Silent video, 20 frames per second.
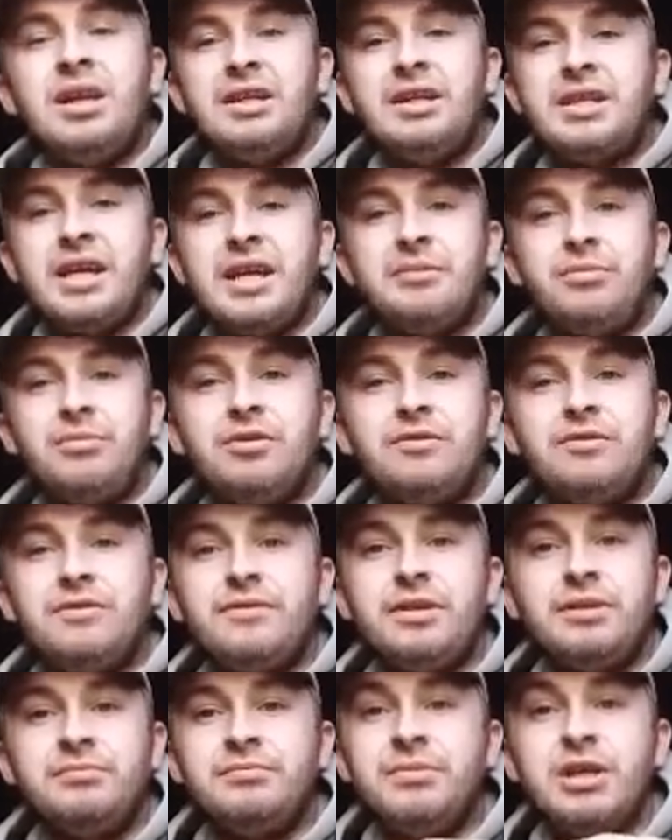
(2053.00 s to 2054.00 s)
and it came off.
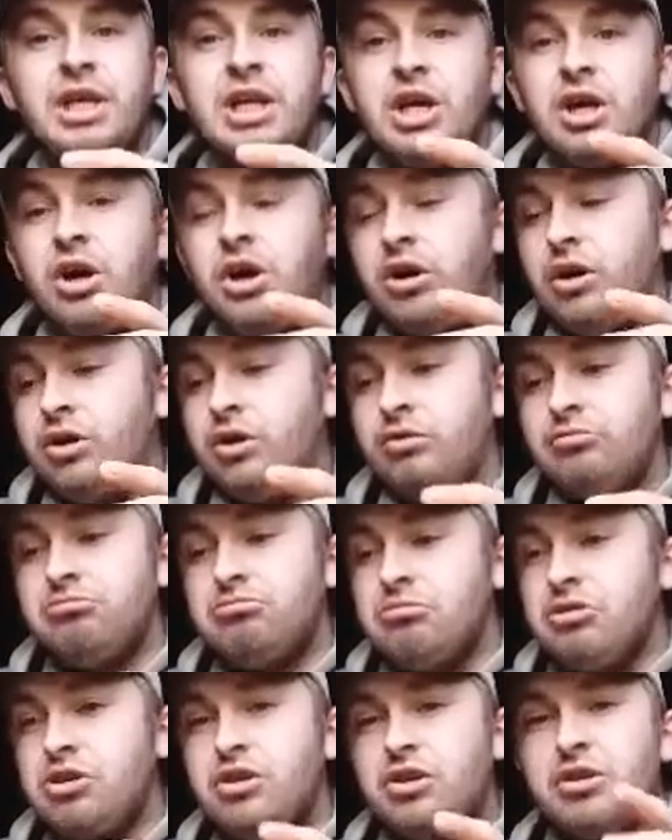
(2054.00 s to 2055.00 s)

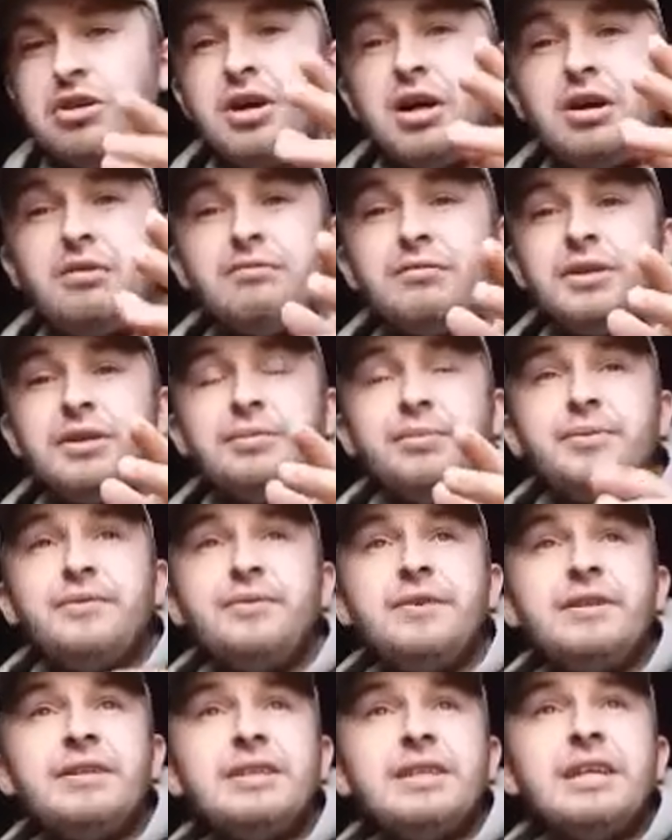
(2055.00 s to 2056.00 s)
You can't really
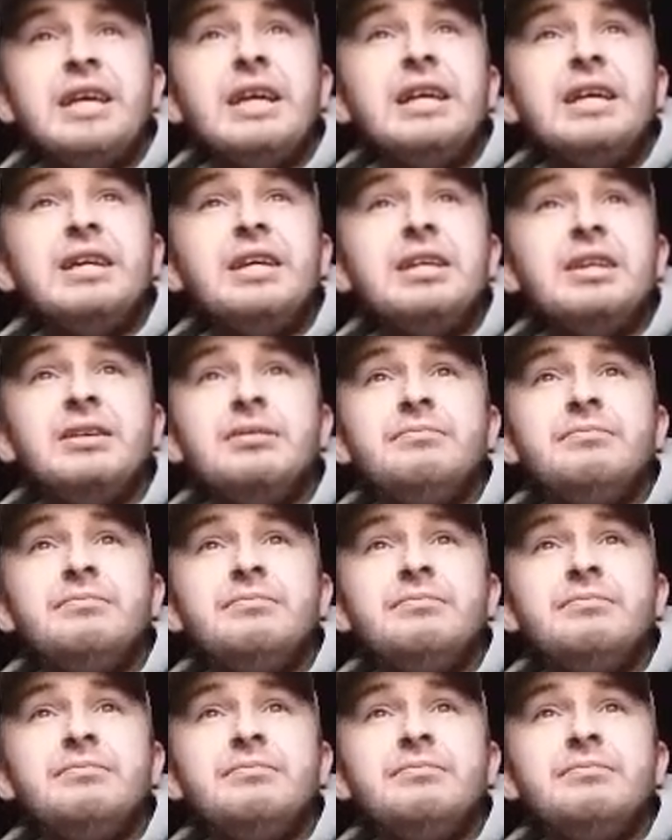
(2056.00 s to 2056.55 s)
prevent it,